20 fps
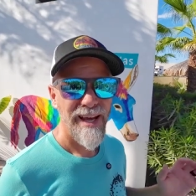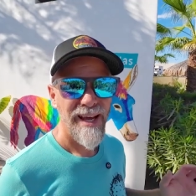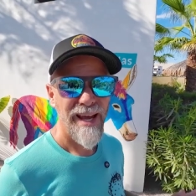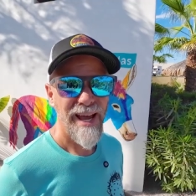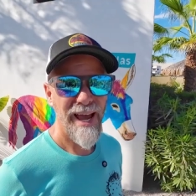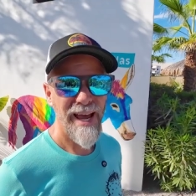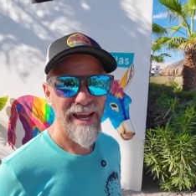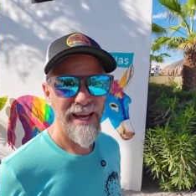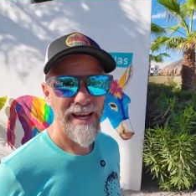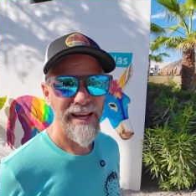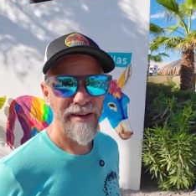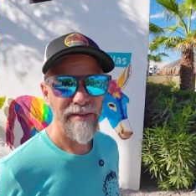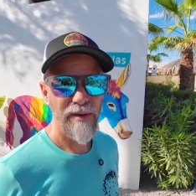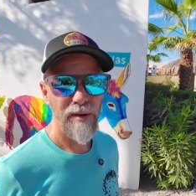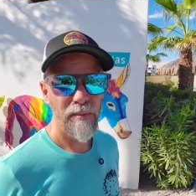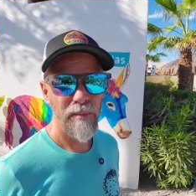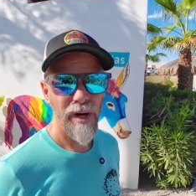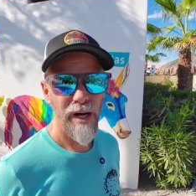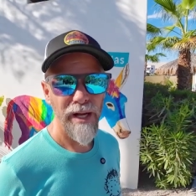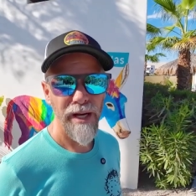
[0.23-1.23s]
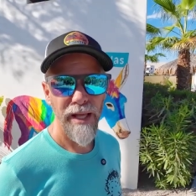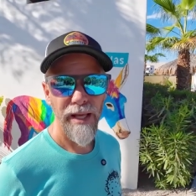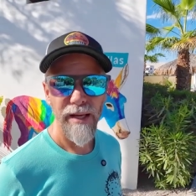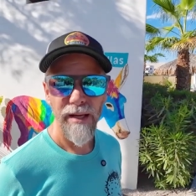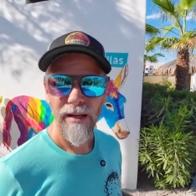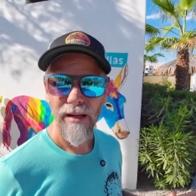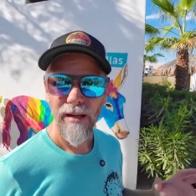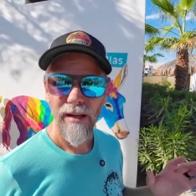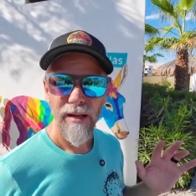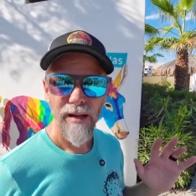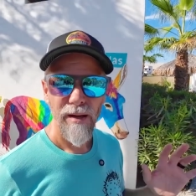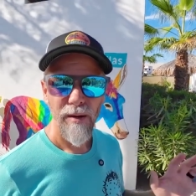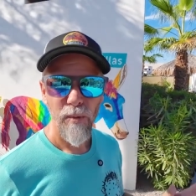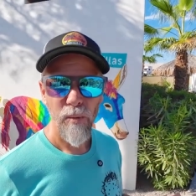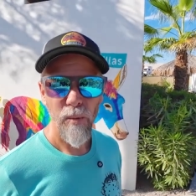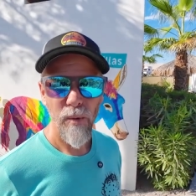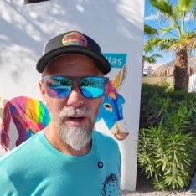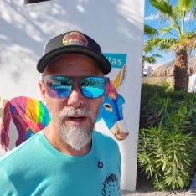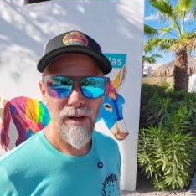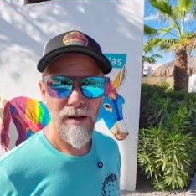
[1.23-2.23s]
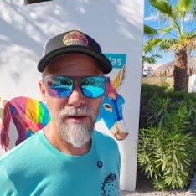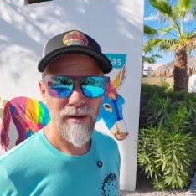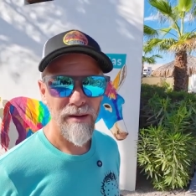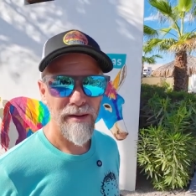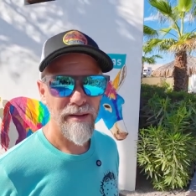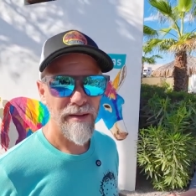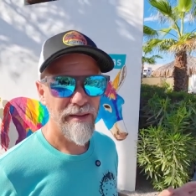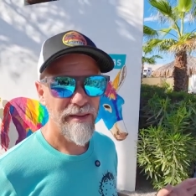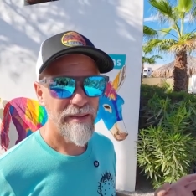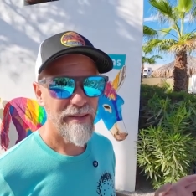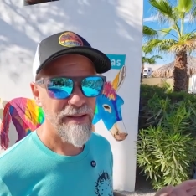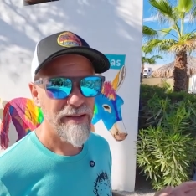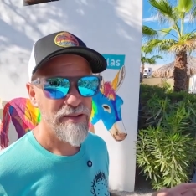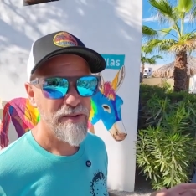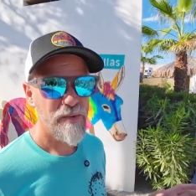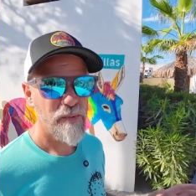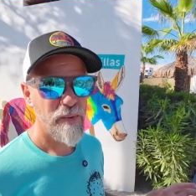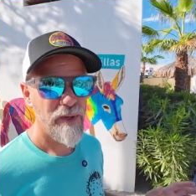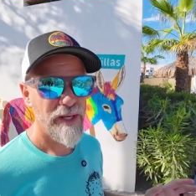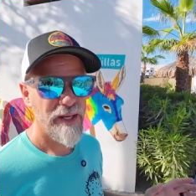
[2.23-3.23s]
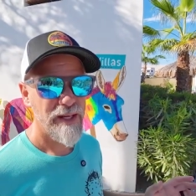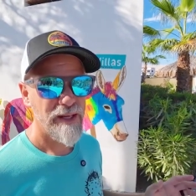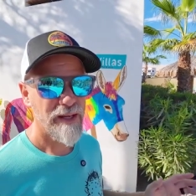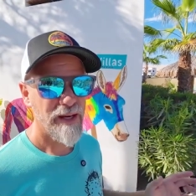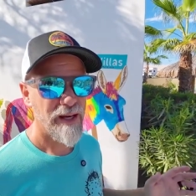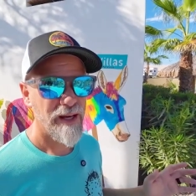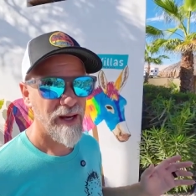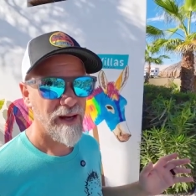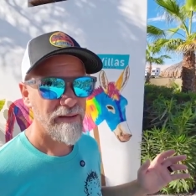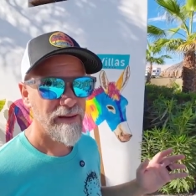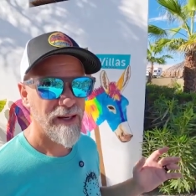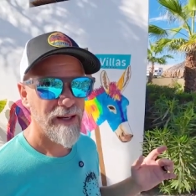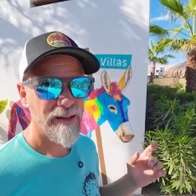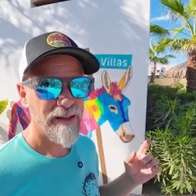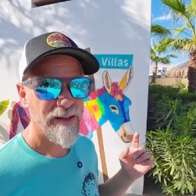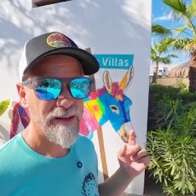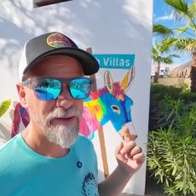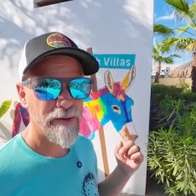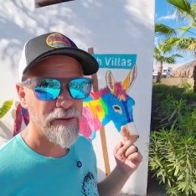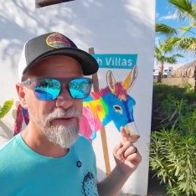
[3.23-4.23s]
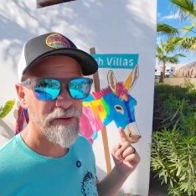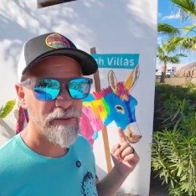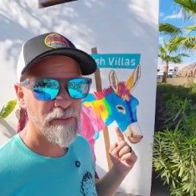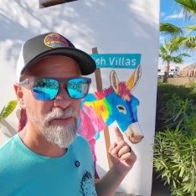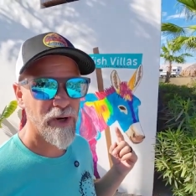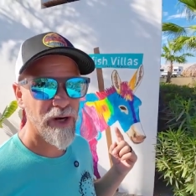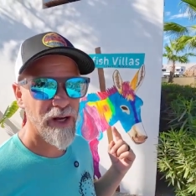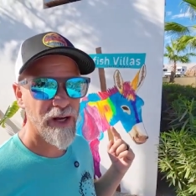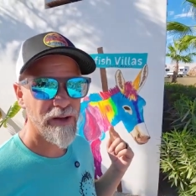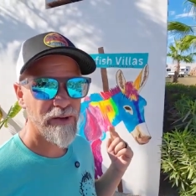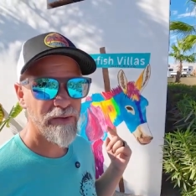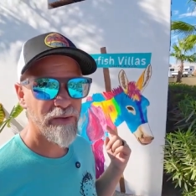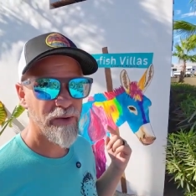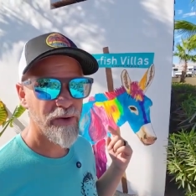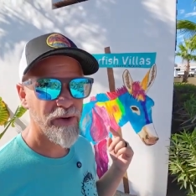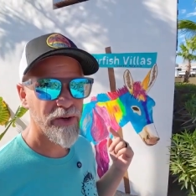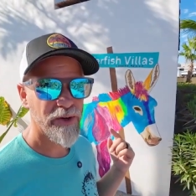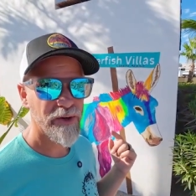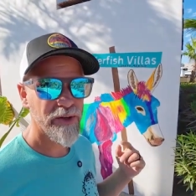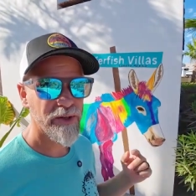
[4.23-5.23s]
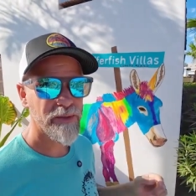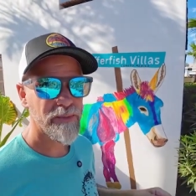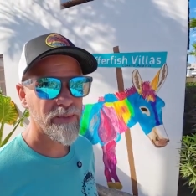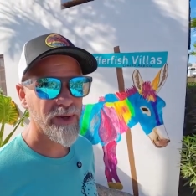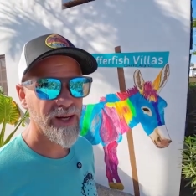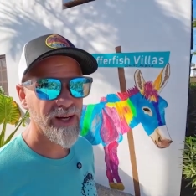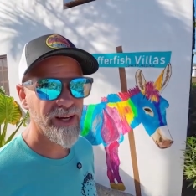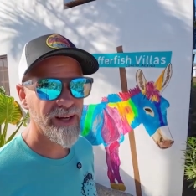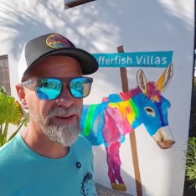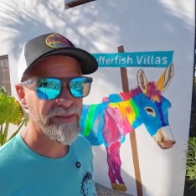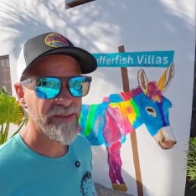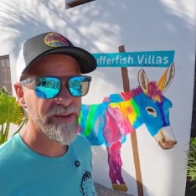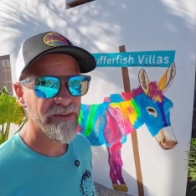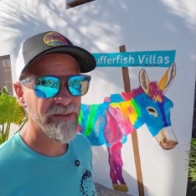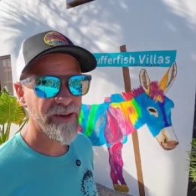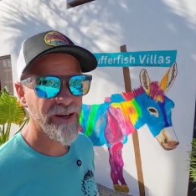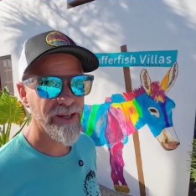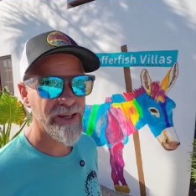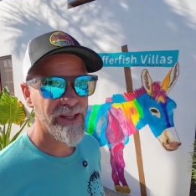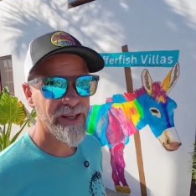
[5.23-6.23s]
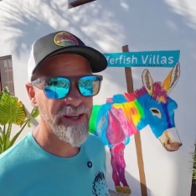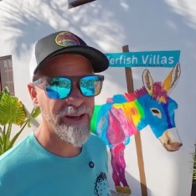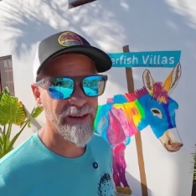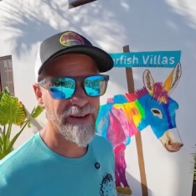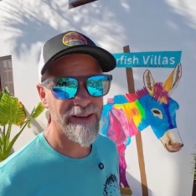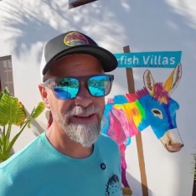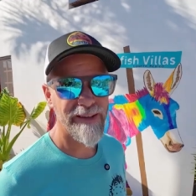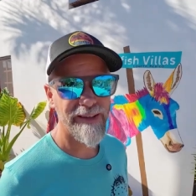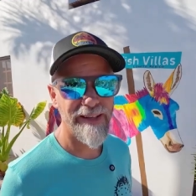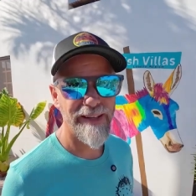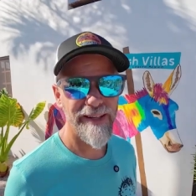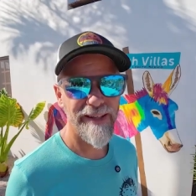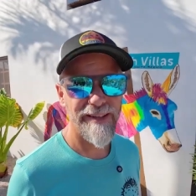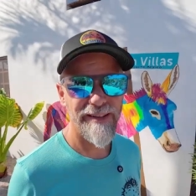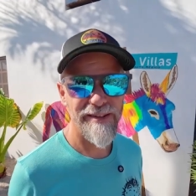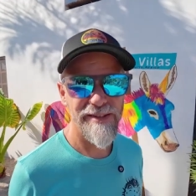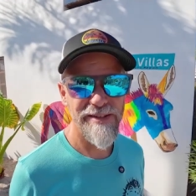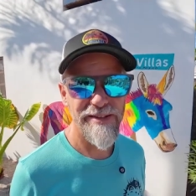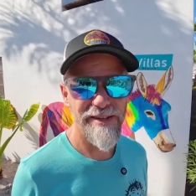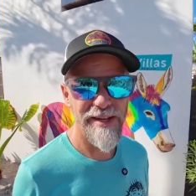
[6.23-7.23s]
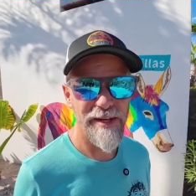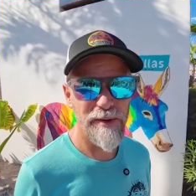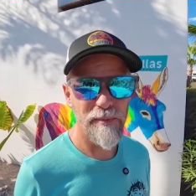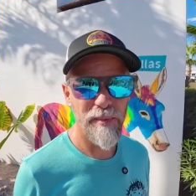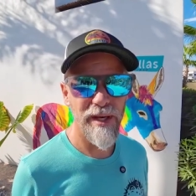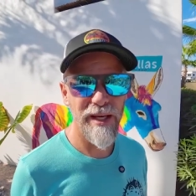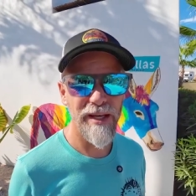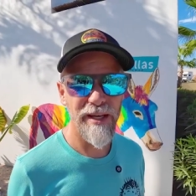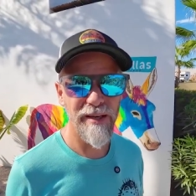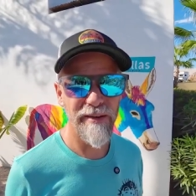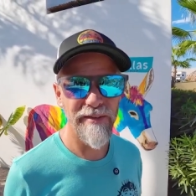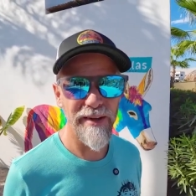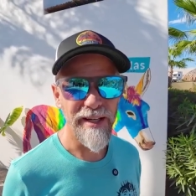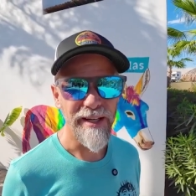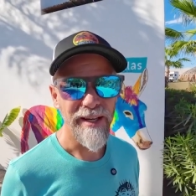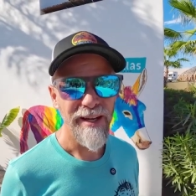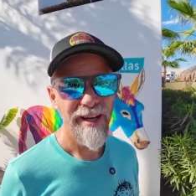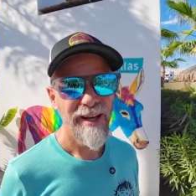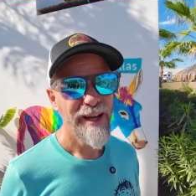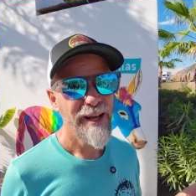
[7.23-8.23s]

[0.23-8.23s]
Hey everybody! Well, this week I've got a little surprise for you. It's behind me right here and you get a little sneak peek of it.